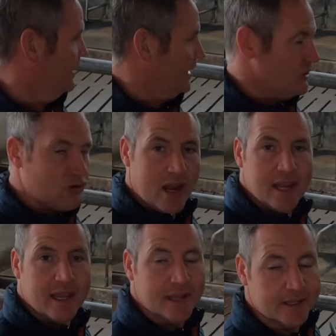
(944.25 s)
getting dry
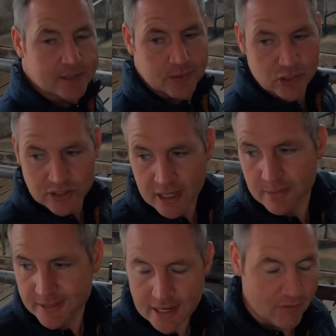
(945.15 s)
again, so I just said to
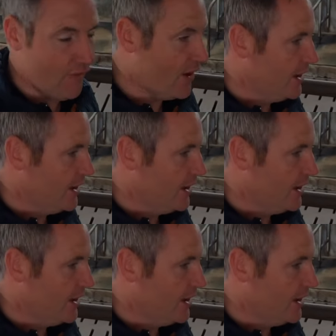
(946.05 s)
myself,